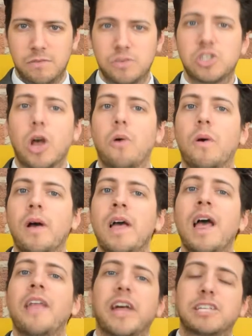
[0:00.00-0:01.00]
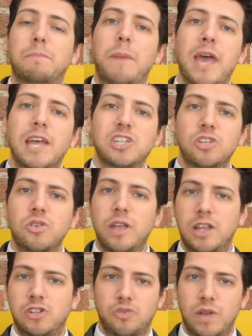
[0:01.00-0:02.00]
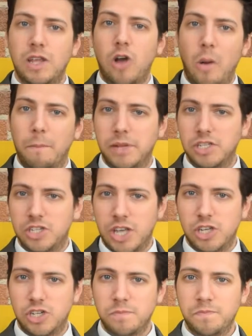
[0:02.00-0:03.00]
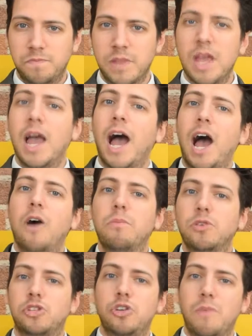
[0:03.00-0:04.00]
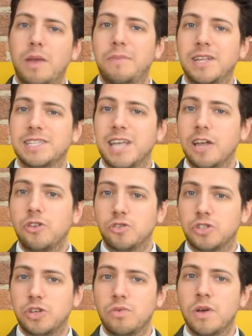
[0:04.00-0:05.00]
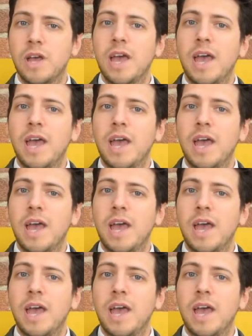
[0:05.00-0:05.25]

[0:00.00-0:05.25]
So that's personal injury compensation, how much you may be entitled to,